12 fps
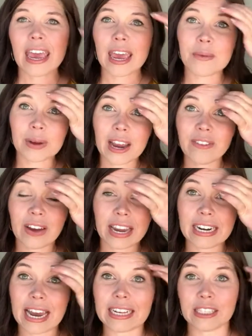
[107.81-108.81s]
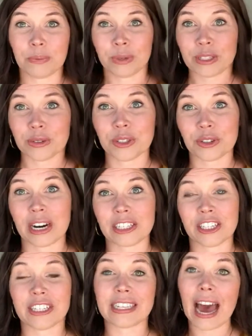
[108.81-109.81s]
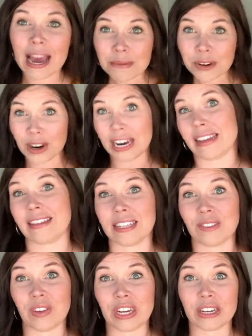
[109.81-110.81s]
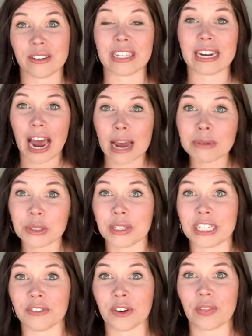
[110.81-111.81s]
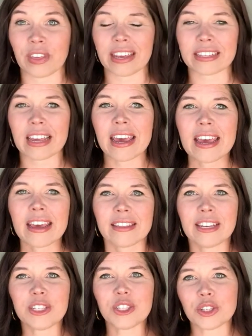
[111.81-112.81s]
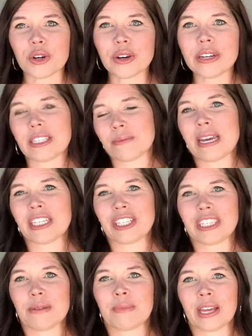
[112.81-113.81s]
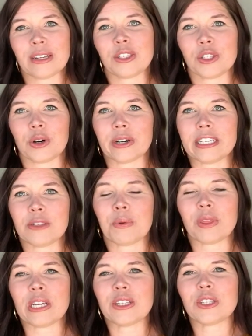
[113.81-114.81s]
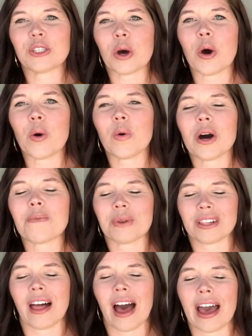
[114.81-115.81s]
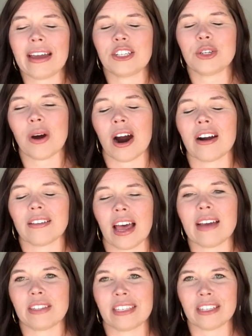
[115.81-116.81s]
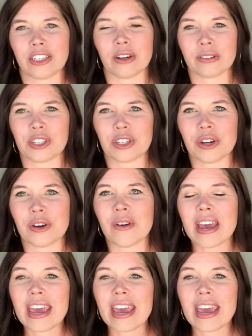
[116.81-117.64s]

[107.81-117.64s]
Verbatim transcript: And what I find as a preschool director is I'm creating these videos and I'm doing different things. These stories may just seem like stories, but they so apply to our lives as adults too.